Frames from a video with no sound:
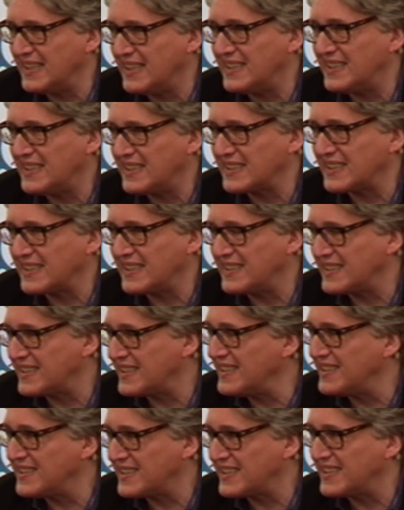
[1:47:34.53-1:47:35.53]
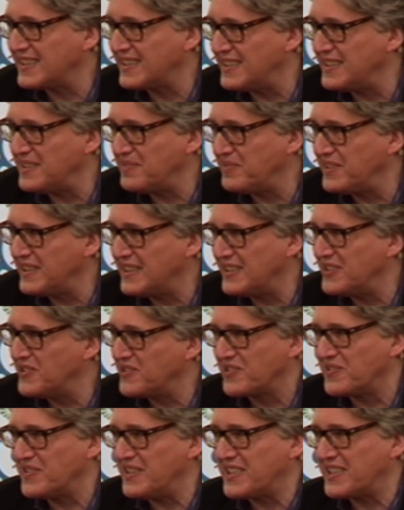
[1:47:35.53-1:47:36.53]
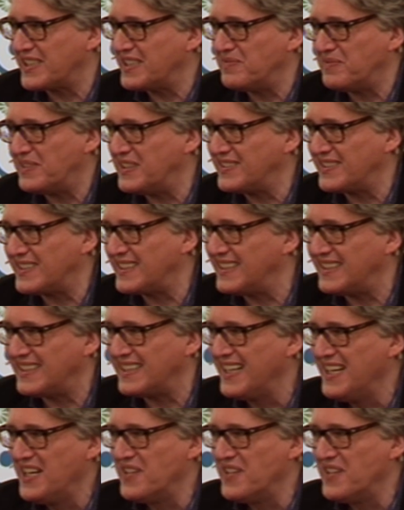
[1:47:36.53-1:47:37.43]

art transcends time. Yeah, no question about that.